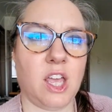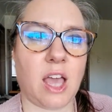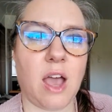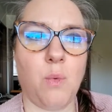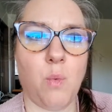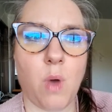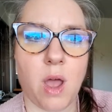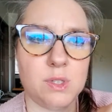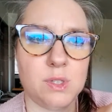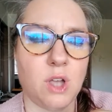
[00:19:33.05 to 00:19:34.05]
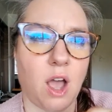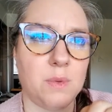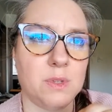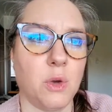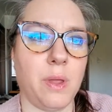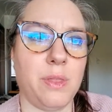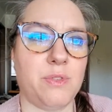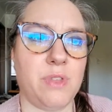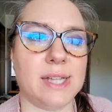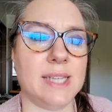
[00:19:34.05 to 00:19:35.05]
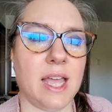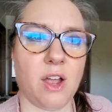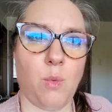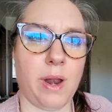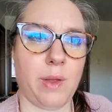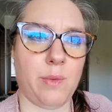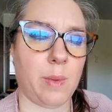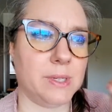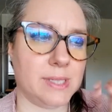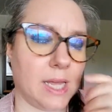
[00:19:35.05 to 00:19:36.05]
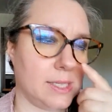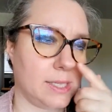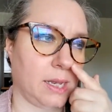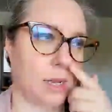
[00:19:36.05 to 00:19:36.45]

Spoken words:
what I was going through that day or what it represented.